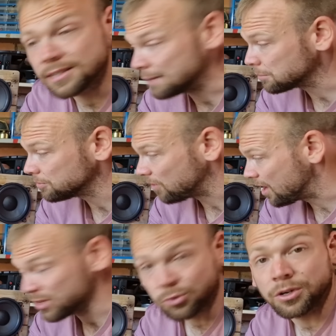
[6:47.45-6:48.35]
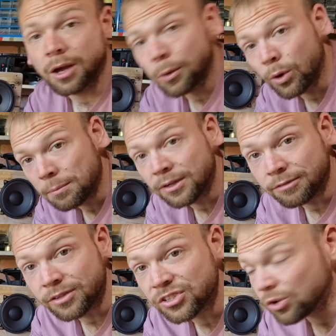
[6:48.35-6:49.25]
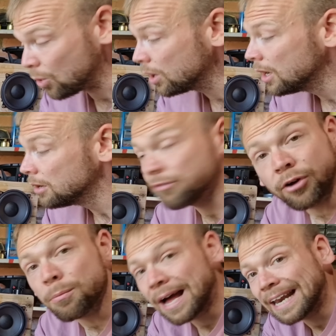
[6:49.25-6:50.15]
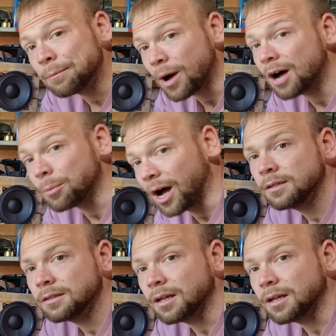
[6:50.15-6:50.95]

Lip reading: amplifiers, audio equipment of the sort from Alibaba.